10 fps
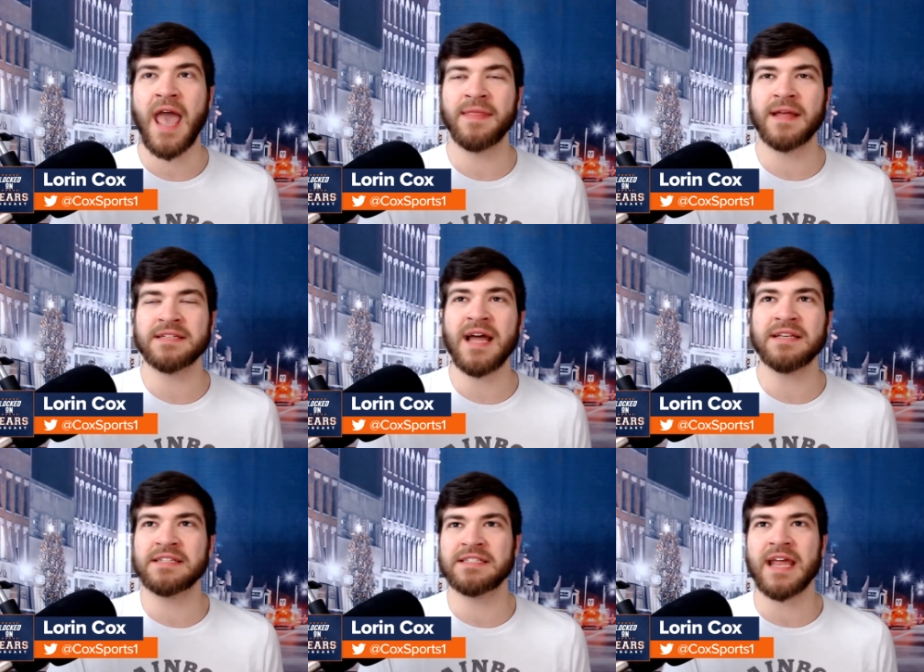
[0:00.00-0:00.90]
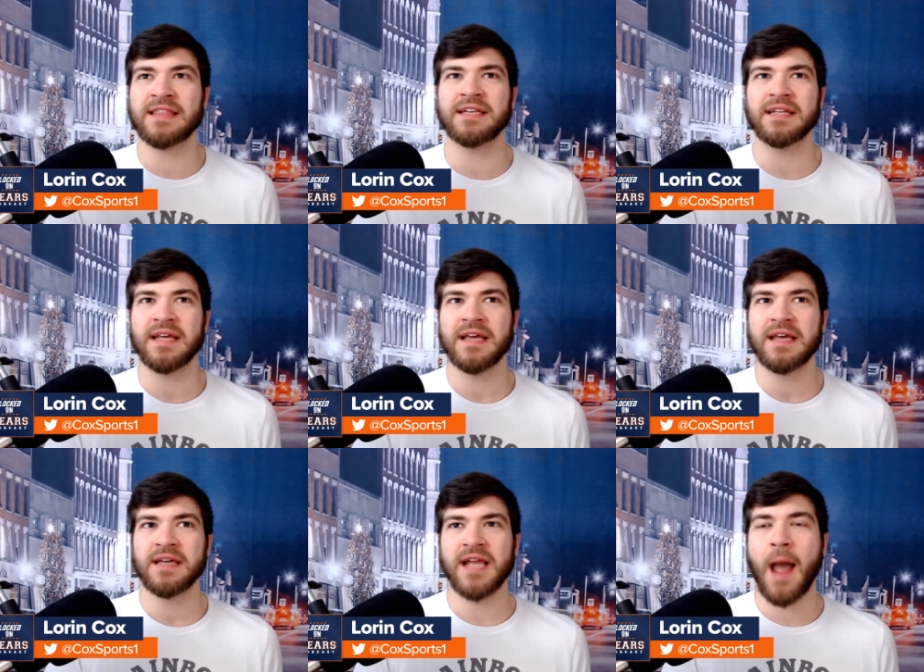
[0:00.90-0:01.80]
And that's not to say that
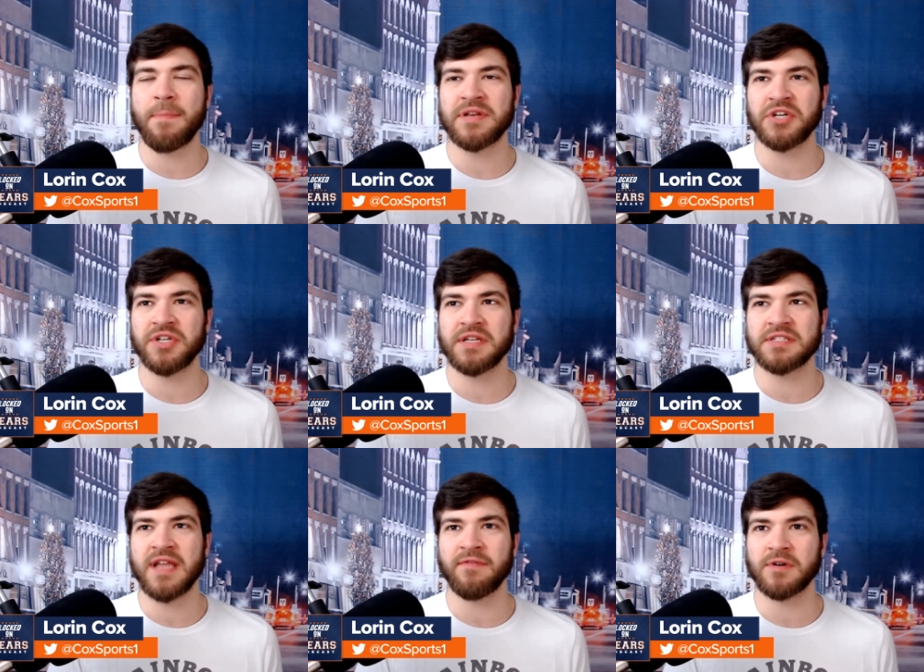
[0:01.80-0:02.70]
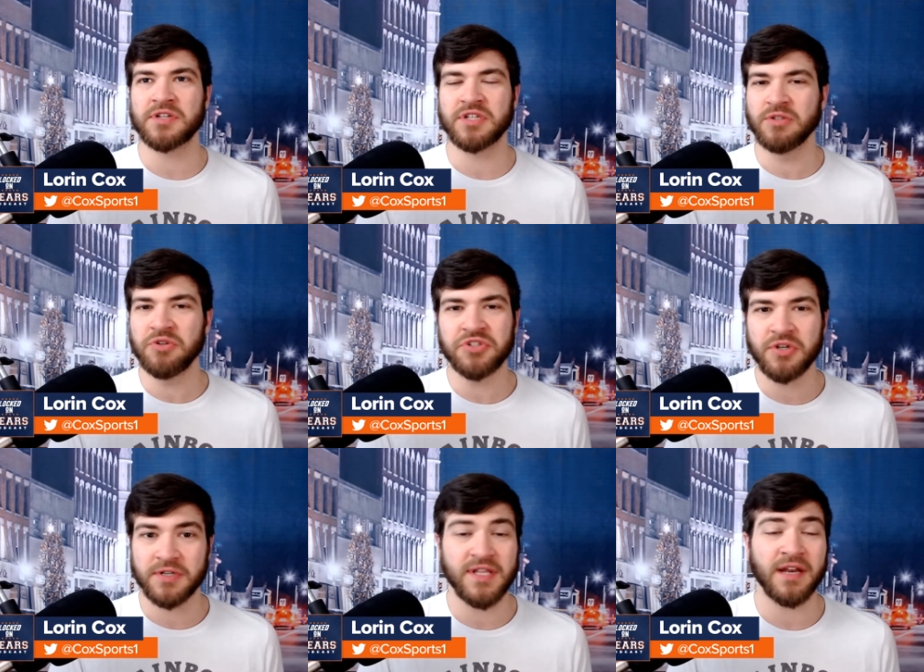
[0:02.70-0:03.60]
competition is never a solution
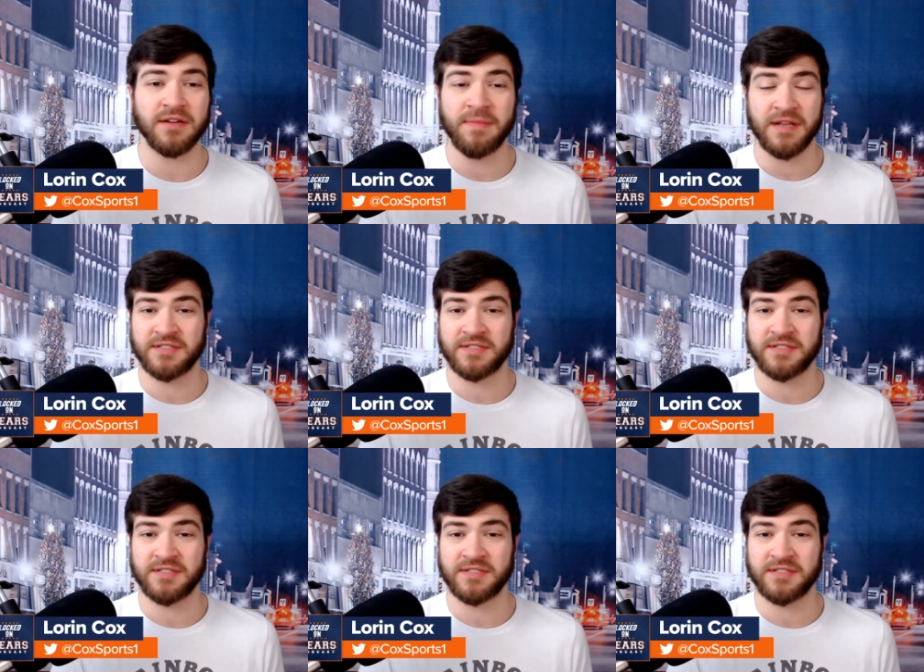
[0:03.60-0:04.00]
or it's not, a, I mean,